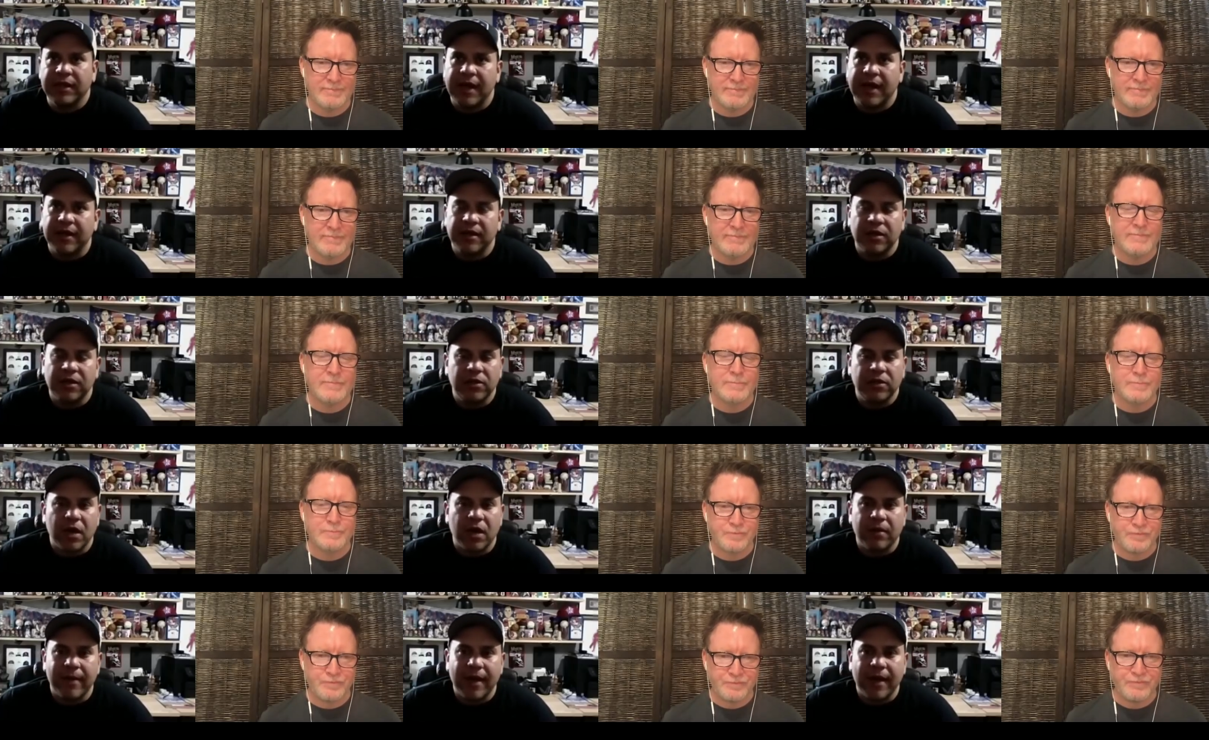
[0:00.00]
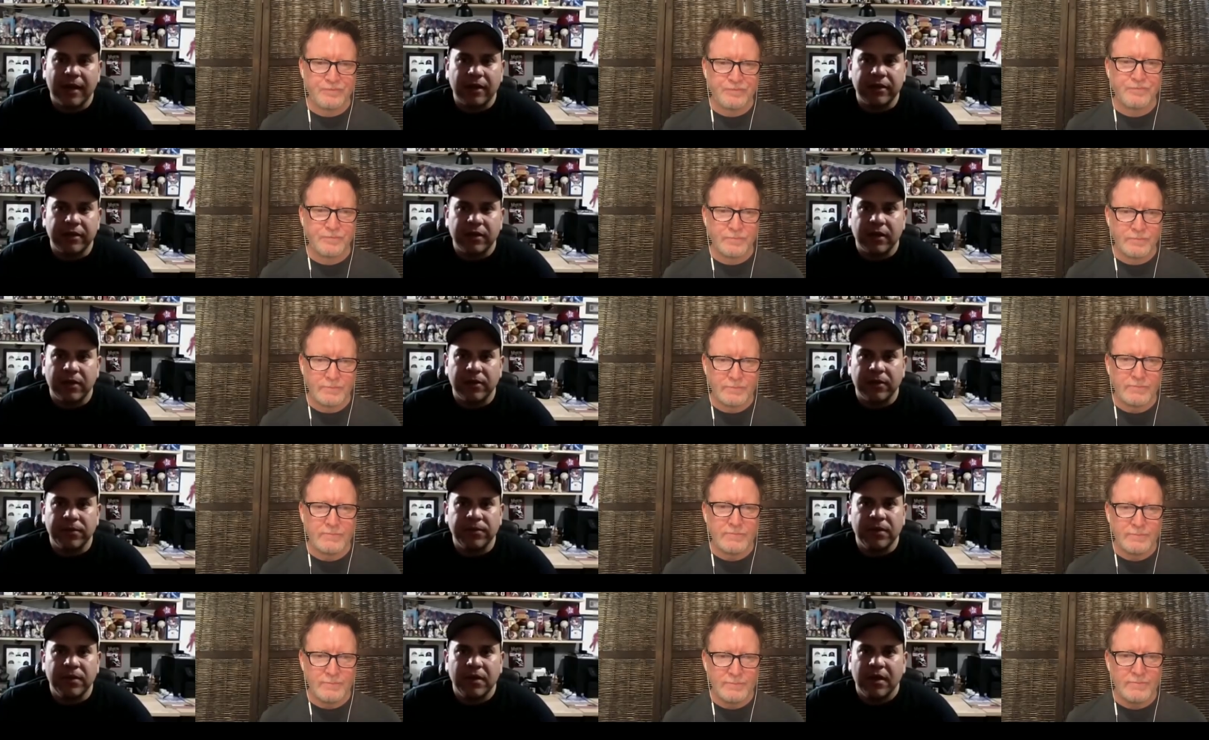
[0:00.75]
Speaker 1: it and you automatically know
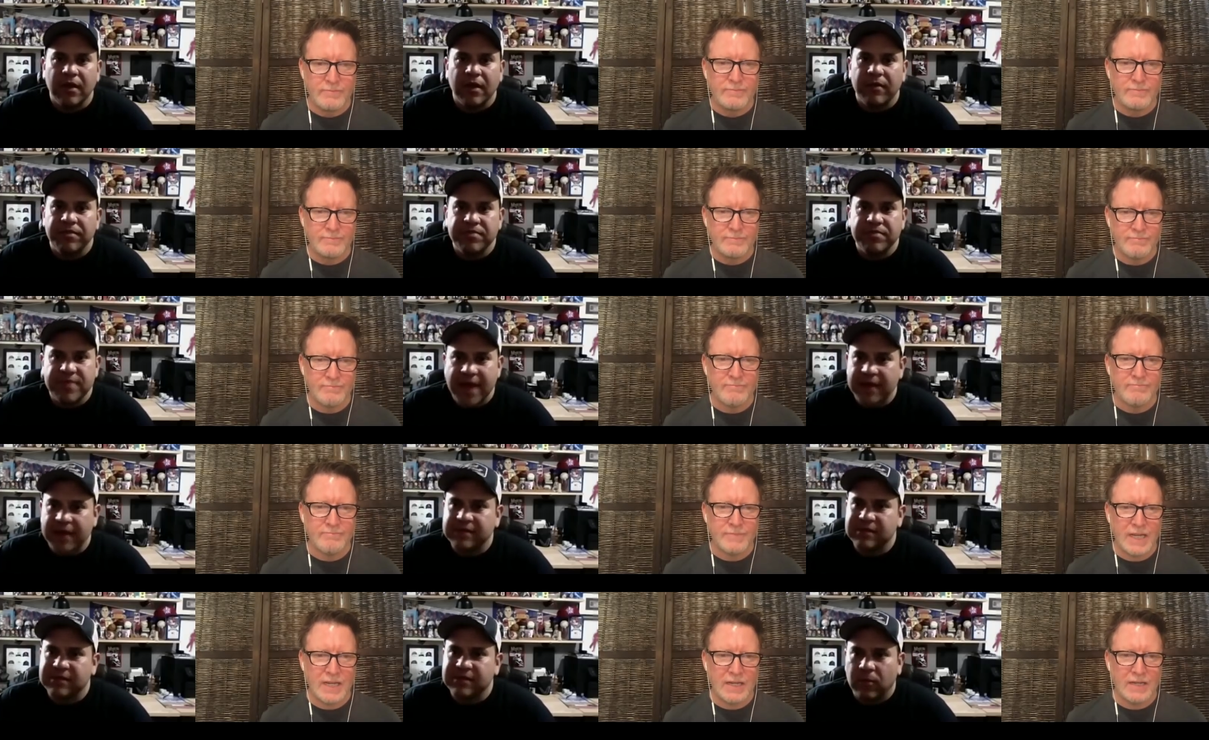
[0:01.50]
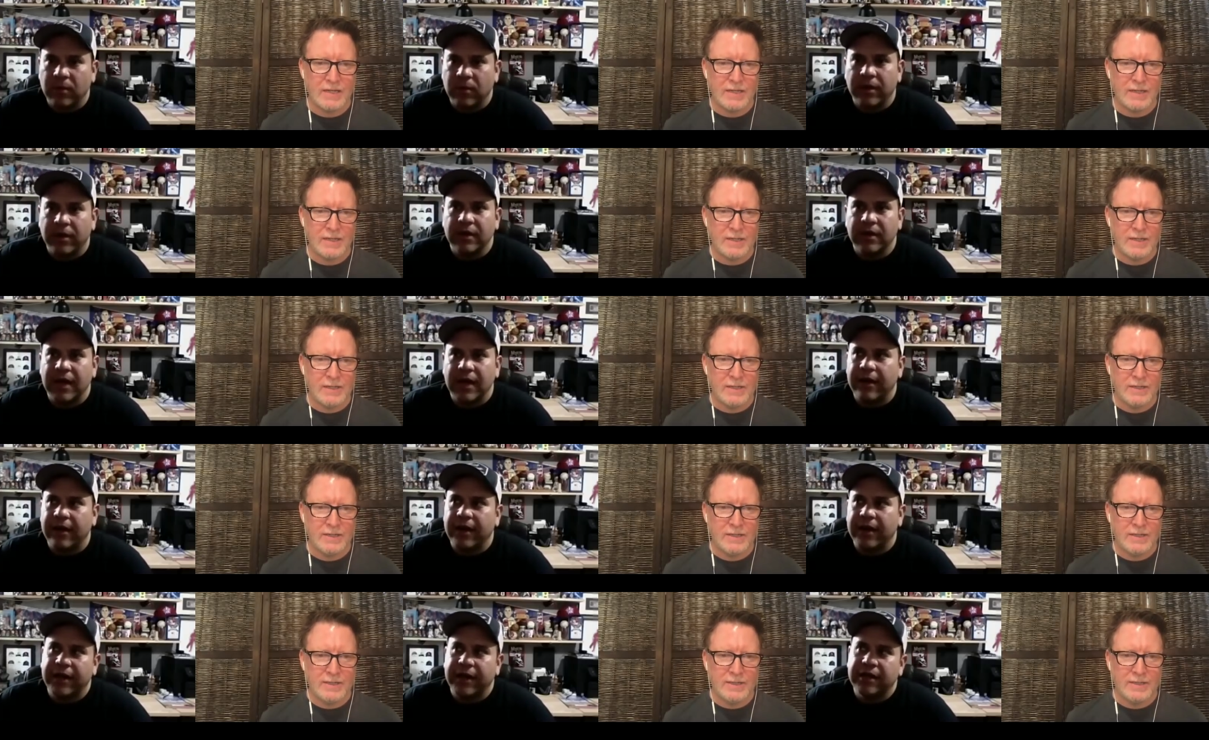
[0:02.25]
that's the one uh, i
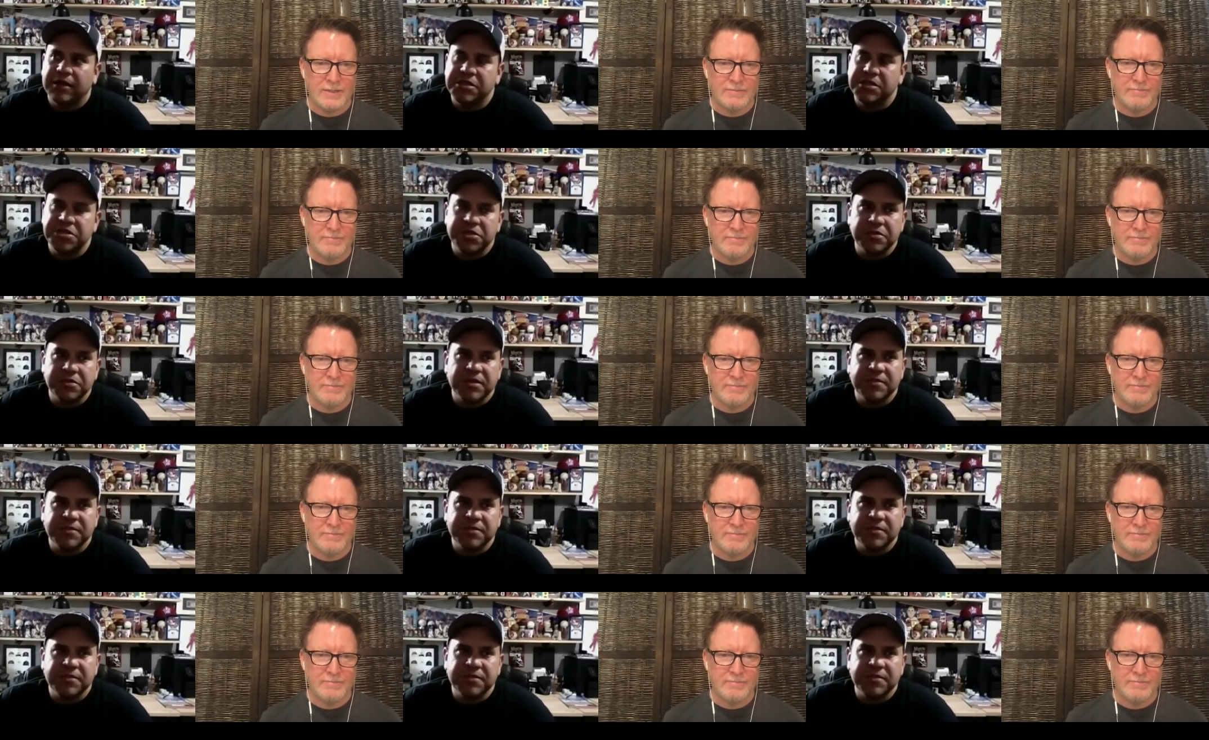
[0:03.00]
did a shoot this